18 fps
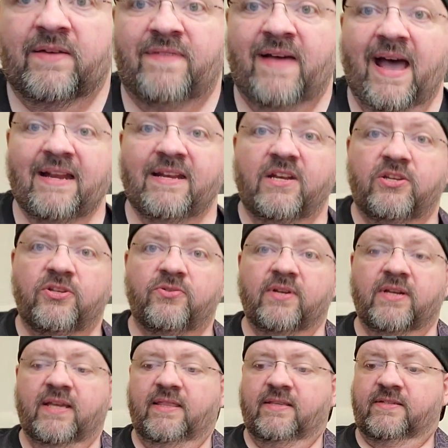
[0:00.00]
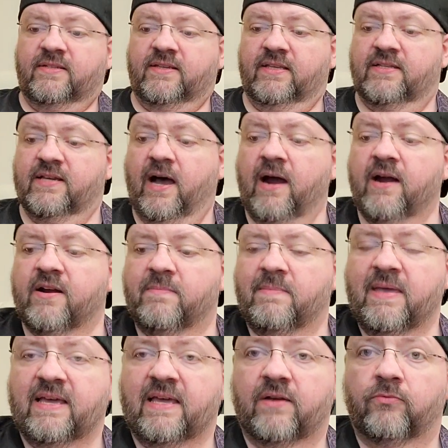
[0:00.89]
had to do to get this guitar to
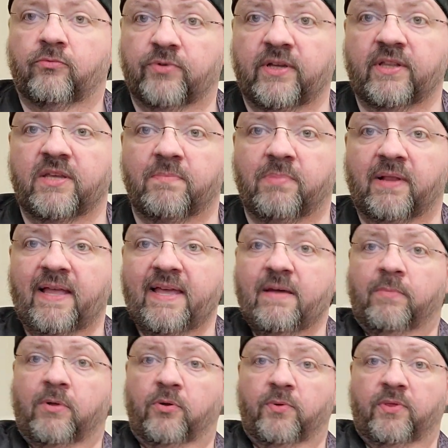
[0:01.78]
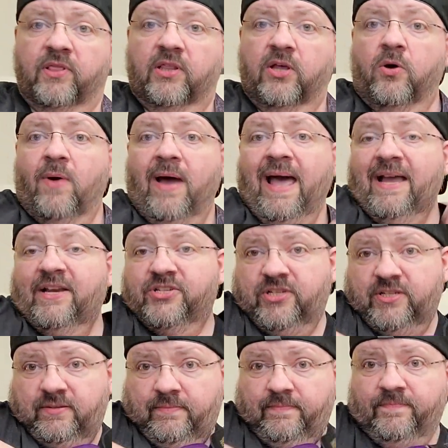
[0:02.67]
make it really playable with low
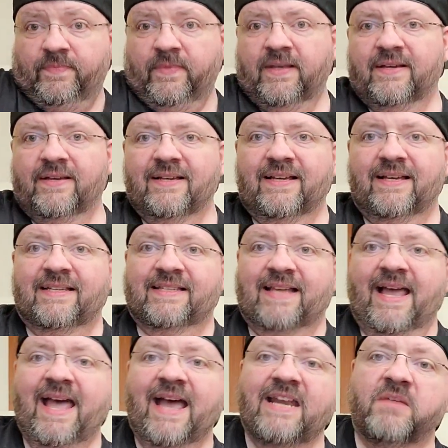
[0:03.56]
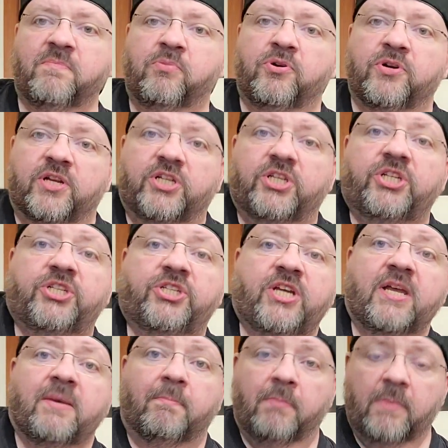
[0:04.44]
action is I had to put a
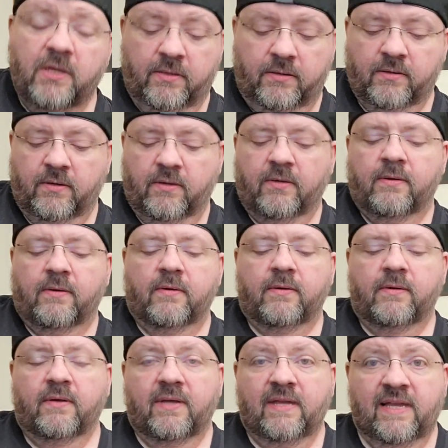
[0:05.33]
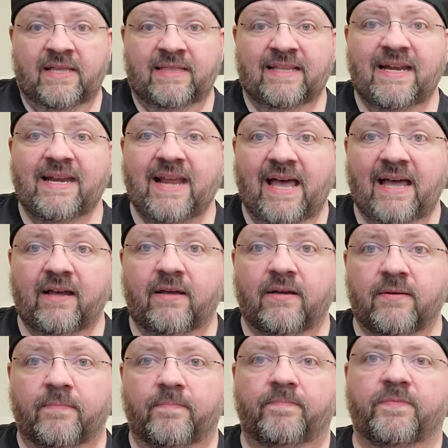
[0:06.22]
shim in the neck
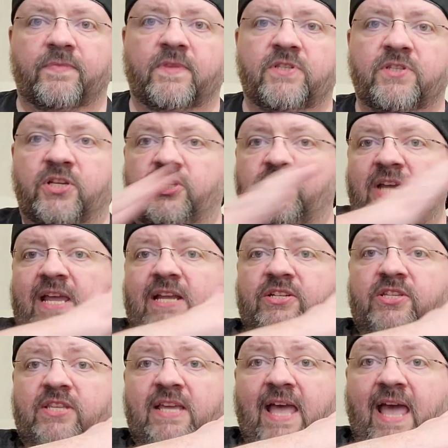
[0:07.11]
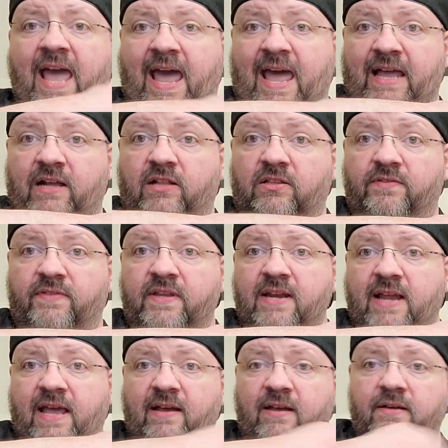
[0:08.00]
to change the angle of the
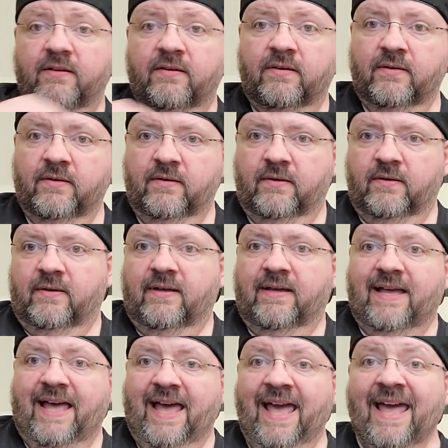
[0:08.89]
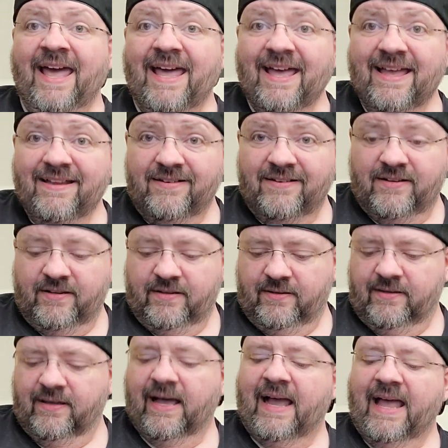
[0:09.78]
neck, and
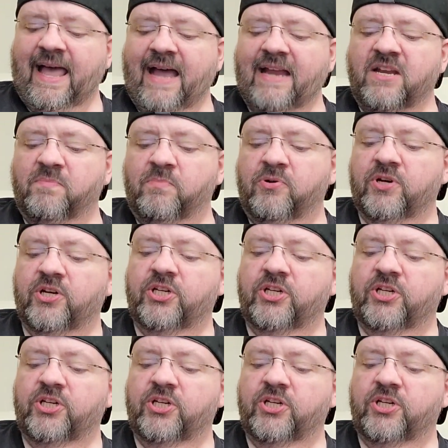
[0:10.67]
I had to put a